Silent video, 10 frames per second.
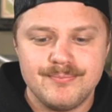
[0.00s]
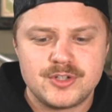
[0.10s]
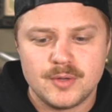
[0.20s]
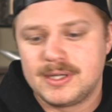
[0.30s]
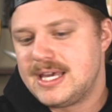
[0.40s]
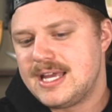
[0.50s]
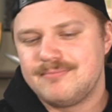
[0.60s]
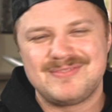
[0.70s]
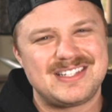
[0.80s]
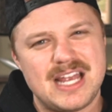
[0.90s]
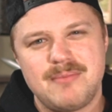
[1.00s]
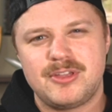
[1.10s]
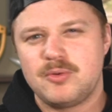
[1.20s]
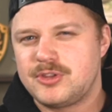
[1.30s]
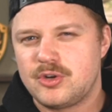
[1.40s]
So again, same
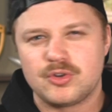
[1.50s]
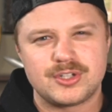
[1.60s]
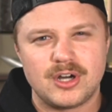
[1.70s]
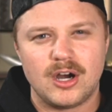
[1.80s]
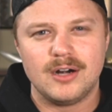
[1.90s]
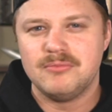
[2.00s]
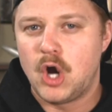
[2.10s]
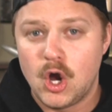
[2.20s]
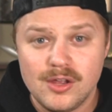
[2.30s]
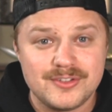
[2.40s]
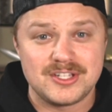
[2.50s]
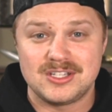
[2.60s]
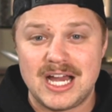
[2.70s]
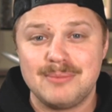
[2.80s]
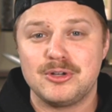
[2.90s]
thing with the North Star. All this is
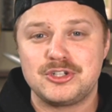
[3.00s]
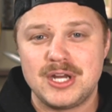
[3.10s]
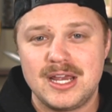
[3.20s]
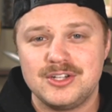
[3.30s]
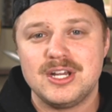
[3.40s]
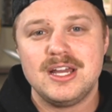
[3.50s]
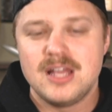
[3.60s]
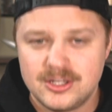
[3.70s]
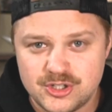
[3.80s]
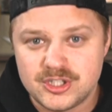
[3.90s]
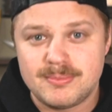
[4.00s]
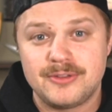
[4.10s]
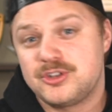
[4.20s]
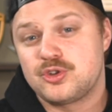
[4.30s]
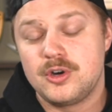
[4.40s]
liable to change. It's just about
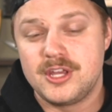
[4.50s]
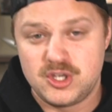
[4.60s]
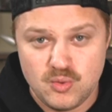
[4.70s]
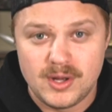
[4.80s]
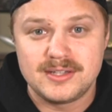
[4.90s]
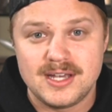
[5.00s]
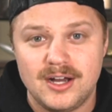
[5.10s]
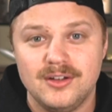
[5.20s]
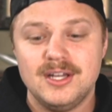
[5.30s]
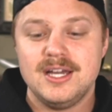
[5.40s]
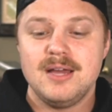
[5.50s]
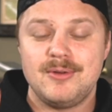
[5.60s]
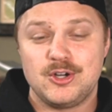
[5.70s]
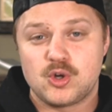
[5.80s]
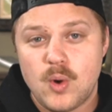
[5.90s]
the story that you want to tell, but
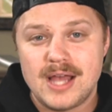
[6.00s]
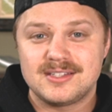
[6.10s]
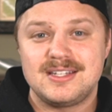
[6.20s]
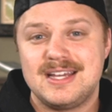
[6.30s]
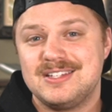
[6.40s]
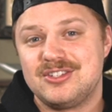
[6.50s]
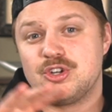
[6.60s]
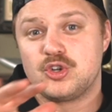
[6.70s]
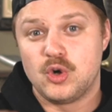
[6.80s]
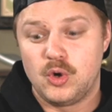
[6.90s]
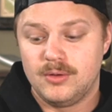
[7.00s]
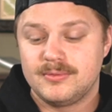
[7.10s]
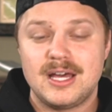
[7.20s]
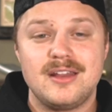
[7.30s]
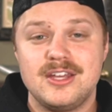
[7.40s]
your quest is your goal,
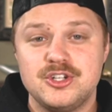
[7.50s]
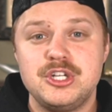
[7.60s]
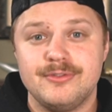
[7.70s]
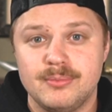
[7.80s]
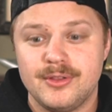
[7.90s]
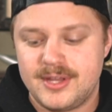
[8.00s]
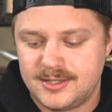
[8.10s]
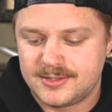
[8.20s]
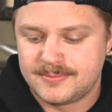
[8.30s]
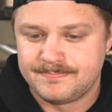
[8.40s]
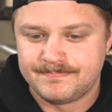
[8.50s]
kind of the achievable things.